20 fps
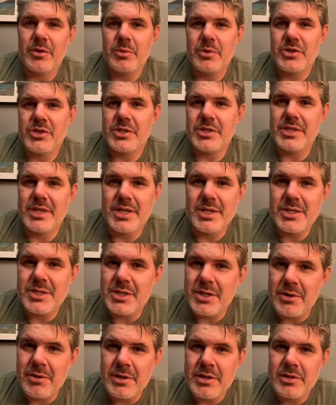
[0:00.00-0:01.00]
we should take
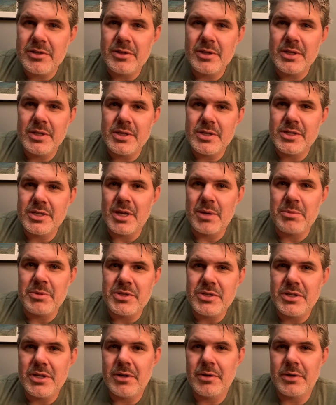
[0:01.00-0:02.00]
seriously the
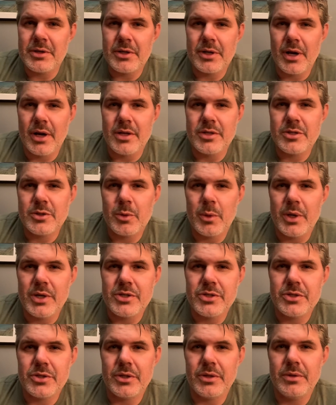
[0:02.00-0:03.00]
summons here in God's
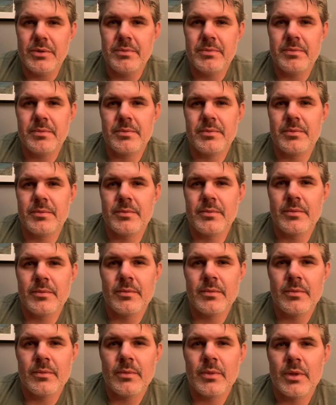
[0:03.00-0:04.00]
question.
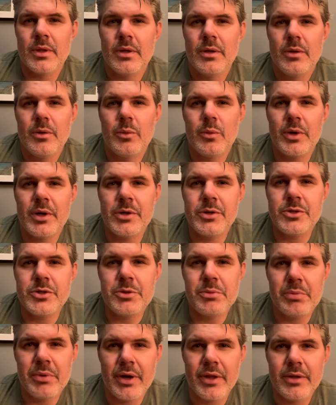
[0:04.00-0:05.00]
Where is your
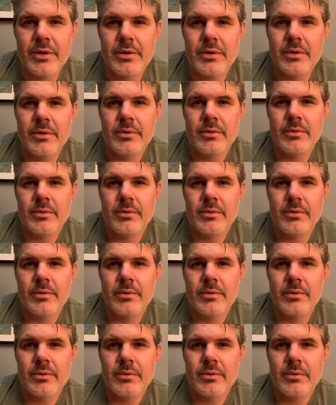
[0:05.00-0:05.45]
brother?